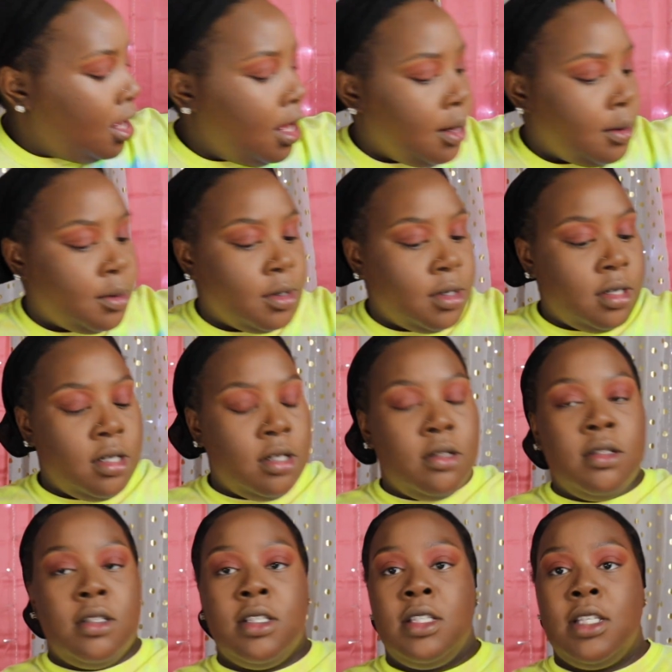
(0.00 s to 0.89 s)
I'm gonna
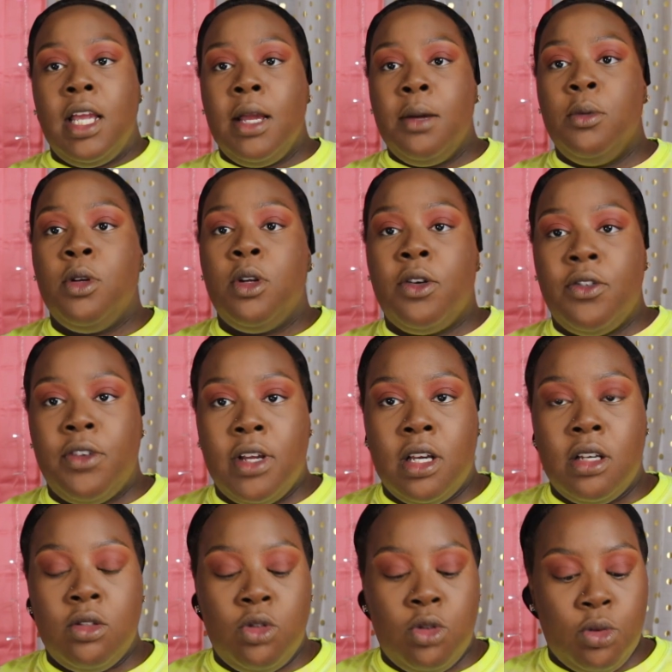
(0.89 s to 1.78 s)
use the same
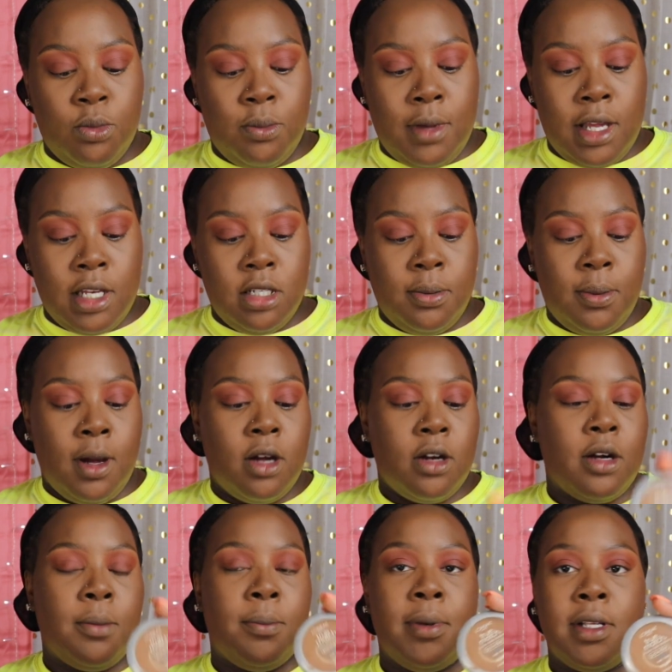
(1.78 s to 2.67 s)
L'Oreal True Match
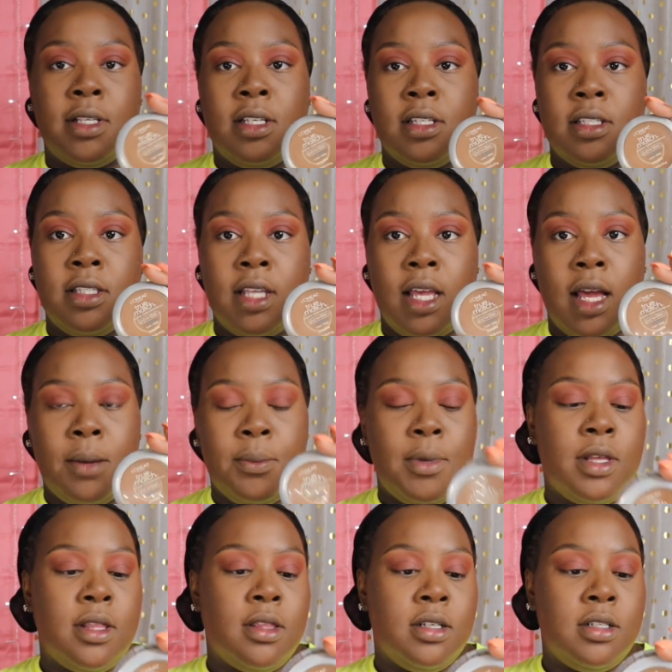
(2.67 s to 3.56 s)
powder, but this
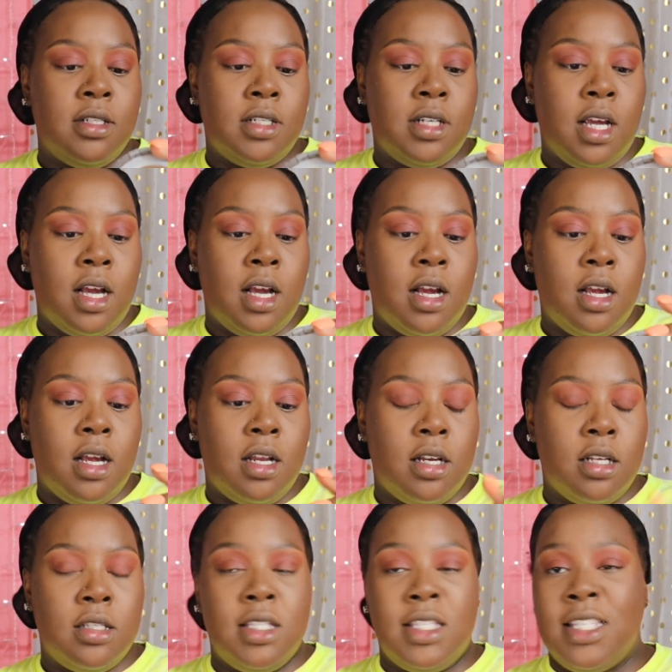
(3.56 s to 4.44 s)
time in the shade
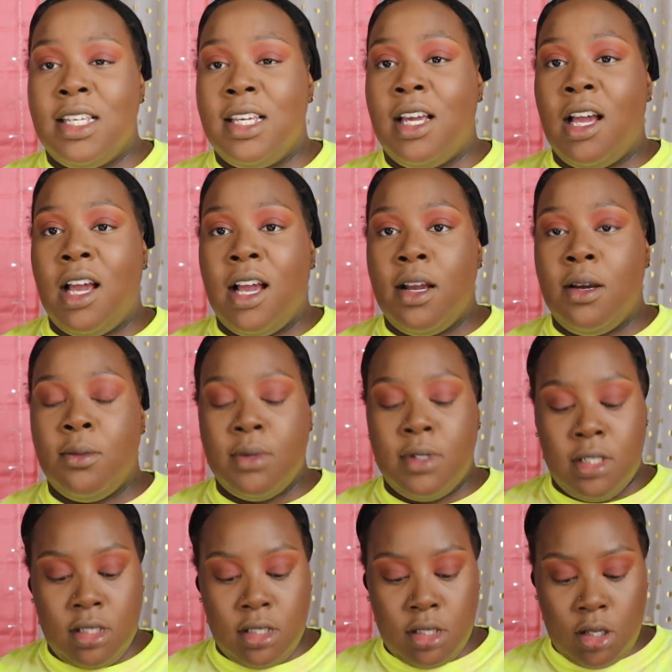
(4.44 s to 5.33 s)
C8,
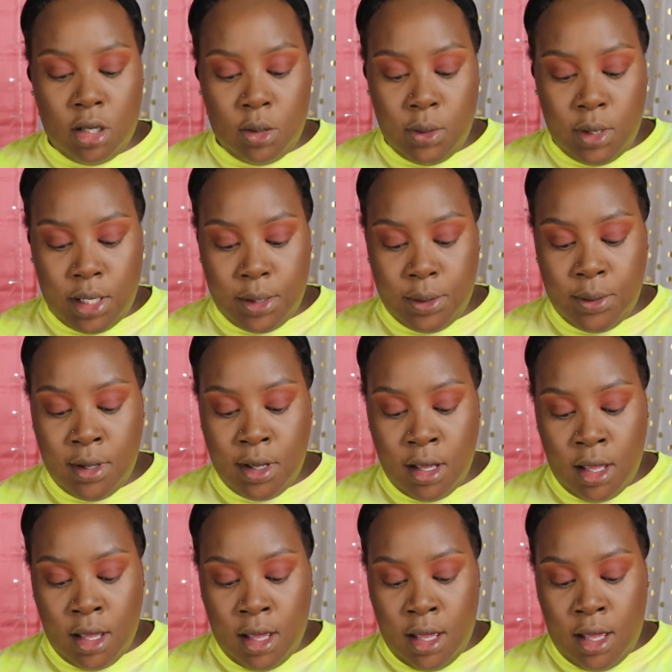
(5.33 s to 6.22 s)
which is cocoa.
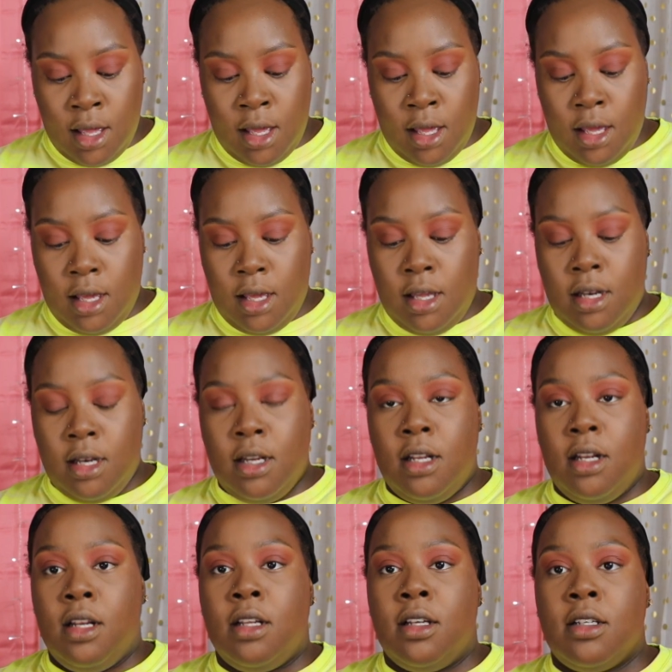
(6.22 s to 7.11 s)
And
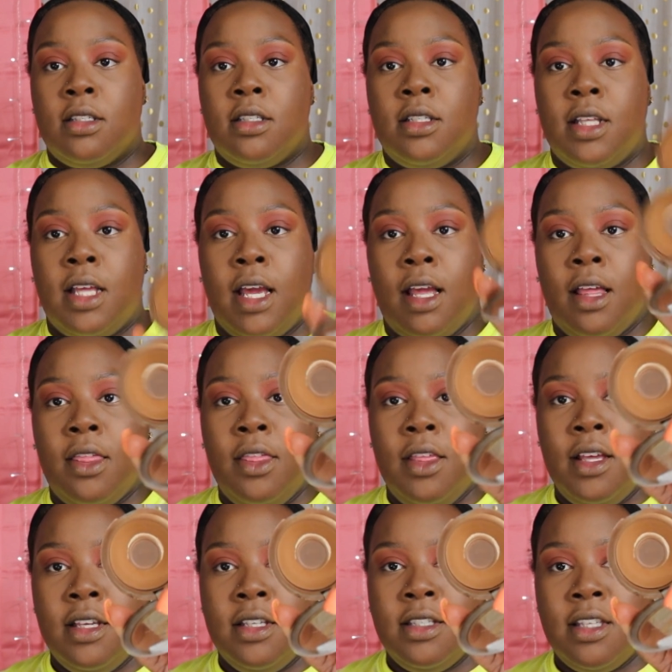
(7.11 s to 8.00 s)
it looks like
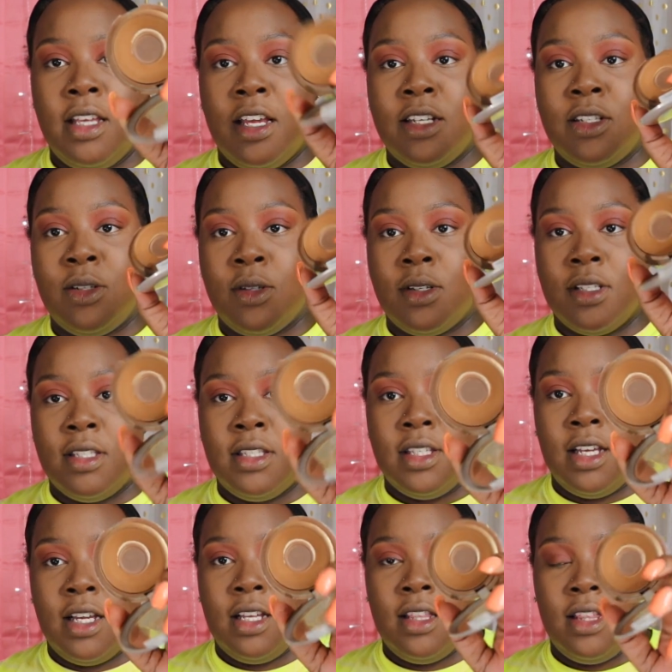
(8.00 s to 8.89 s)
this. As you can
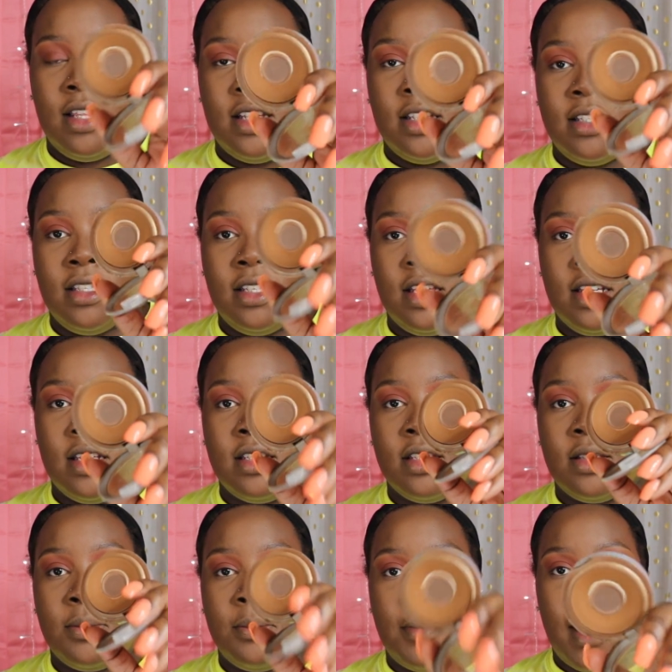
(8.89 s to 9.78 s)
see, this
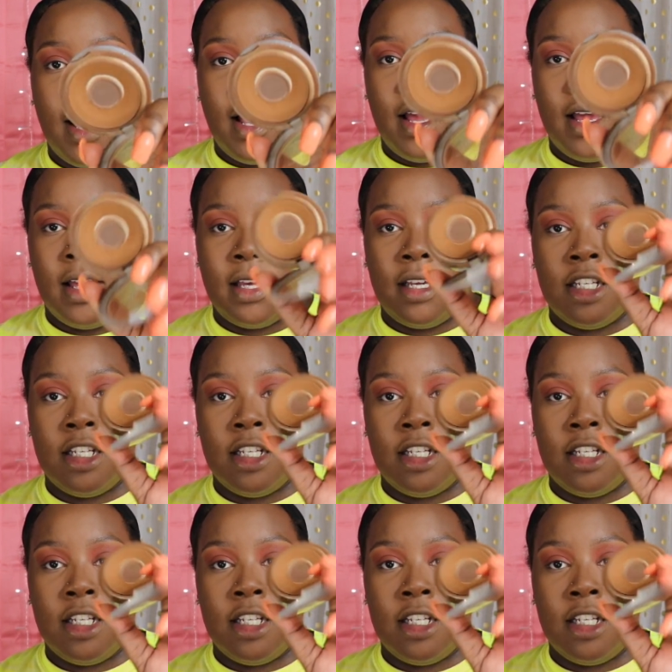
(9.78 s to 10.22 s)
is my